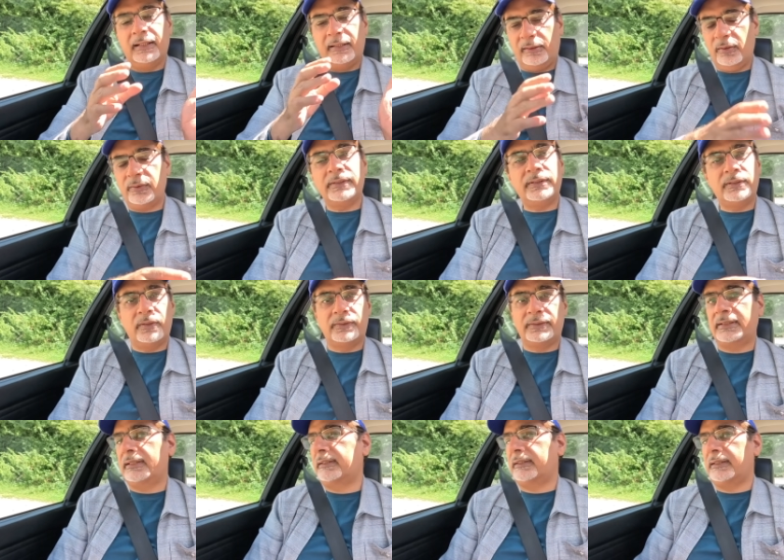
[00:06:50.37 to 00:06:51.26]
As long as you
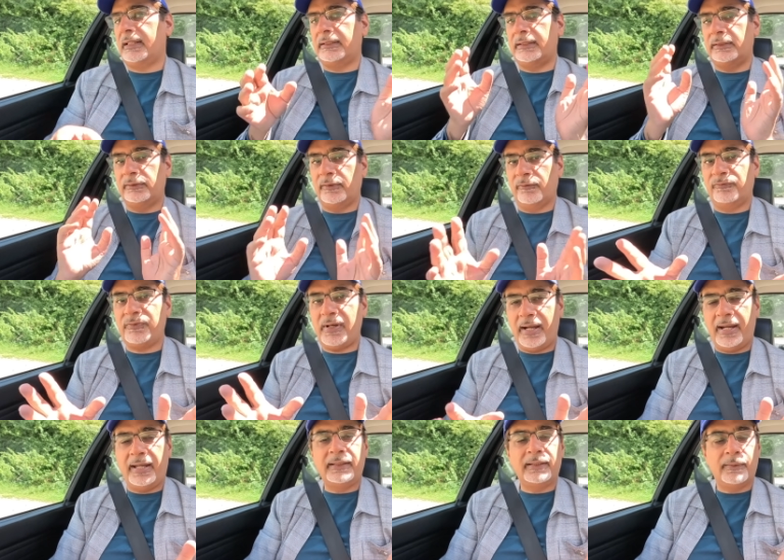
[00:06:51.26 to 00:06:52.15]
don't turn into London, you're
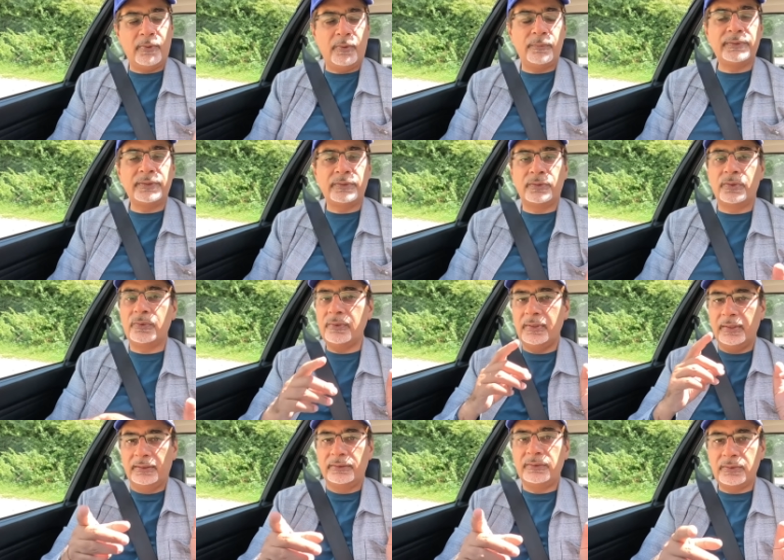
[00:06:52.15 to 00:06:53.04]
fine. The moment you
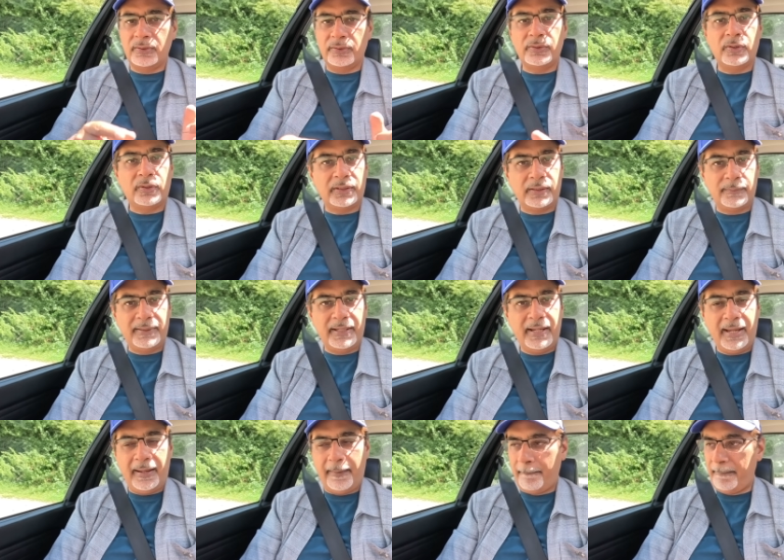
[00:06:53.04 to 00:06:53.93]
do, you know, you're going to
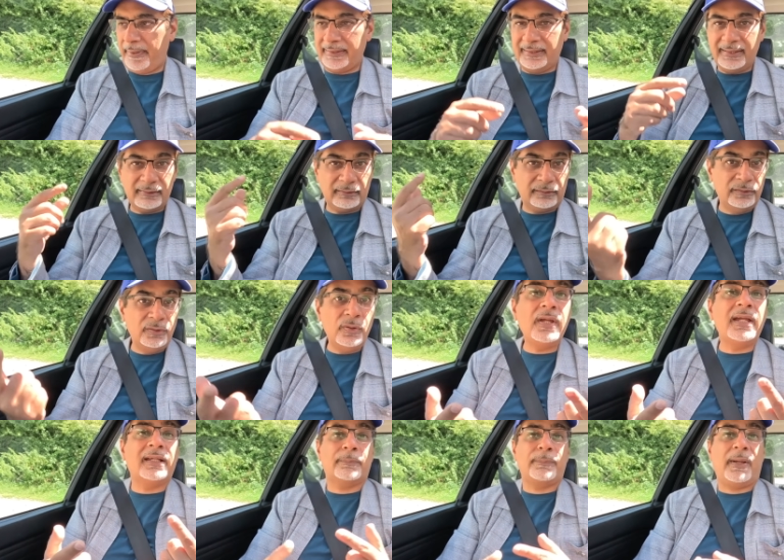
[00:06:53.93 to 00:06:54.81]
be hit. But this
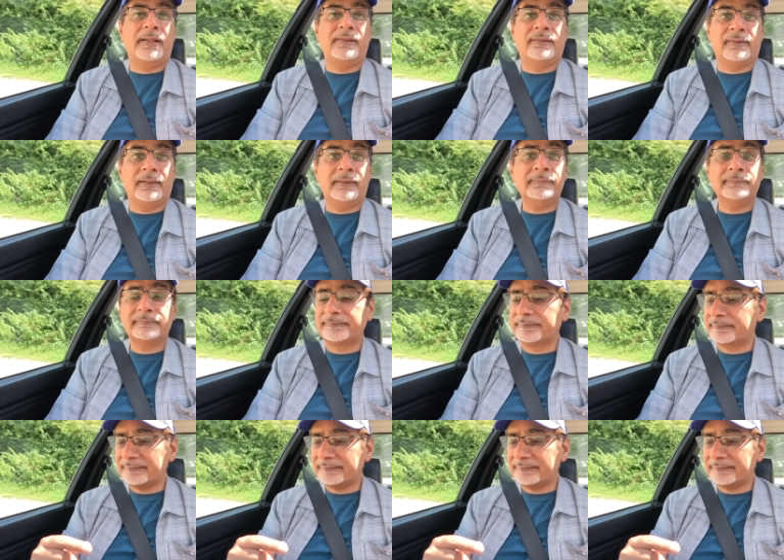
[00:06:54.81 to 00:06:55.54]
new expansion,